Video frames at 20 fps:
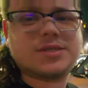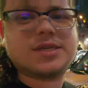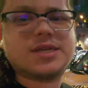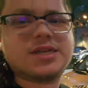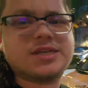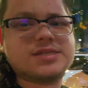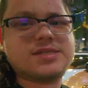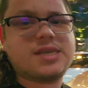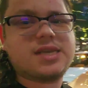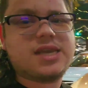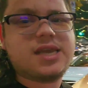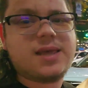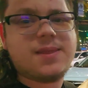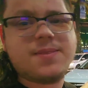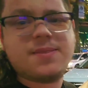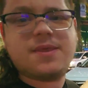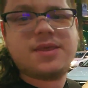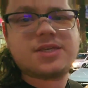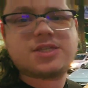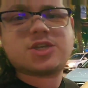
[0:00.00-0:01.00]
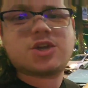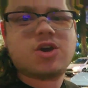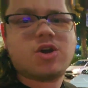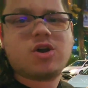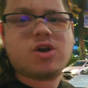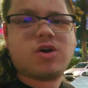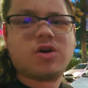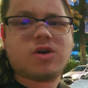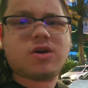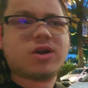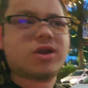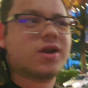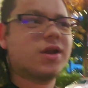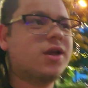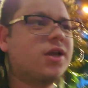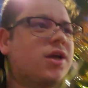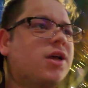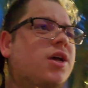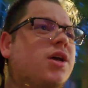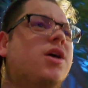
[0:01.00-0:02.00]
it is in this car,
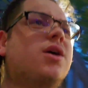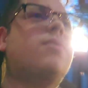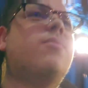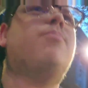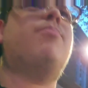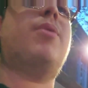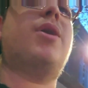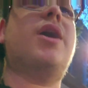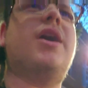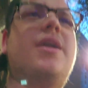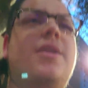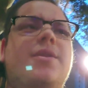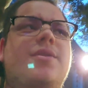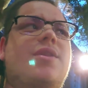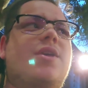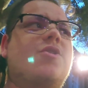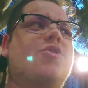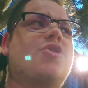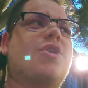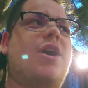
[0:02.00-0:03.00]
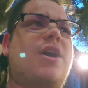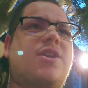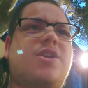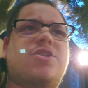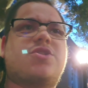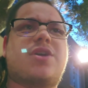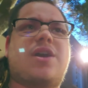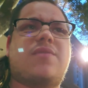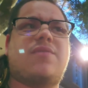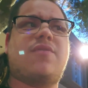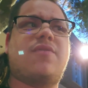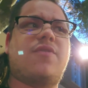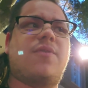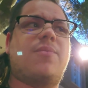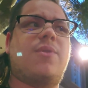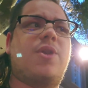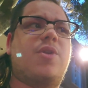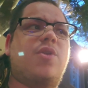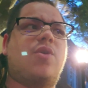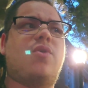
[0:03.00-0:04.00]
but they're trying to travel
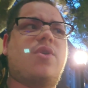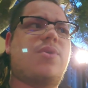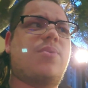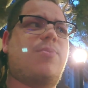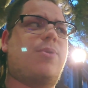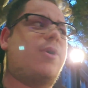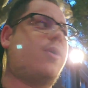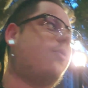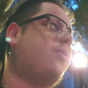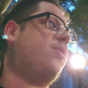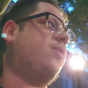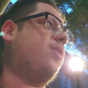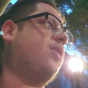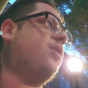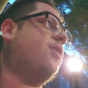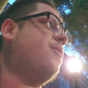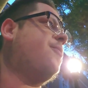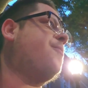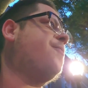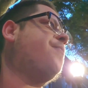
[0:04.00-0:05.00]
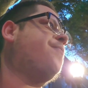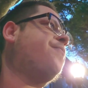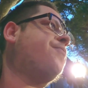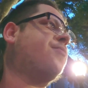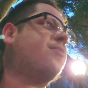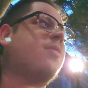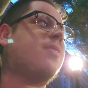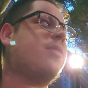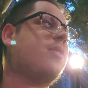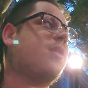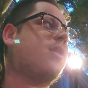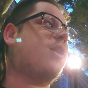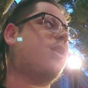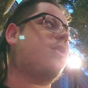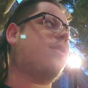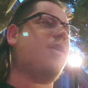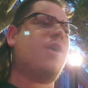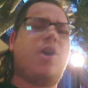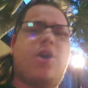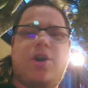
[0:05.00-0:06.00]
from the North Pole
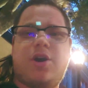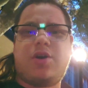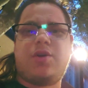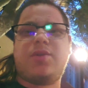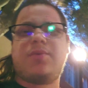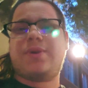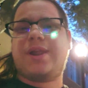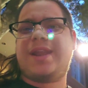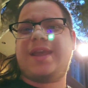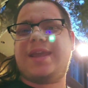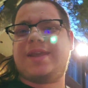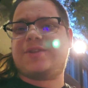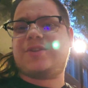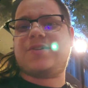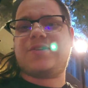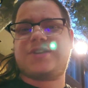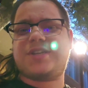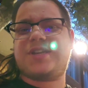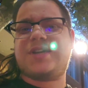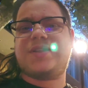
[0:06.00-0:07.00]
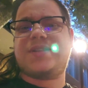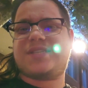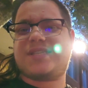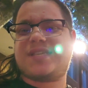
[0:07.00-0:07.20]
all the way to Antarctica and the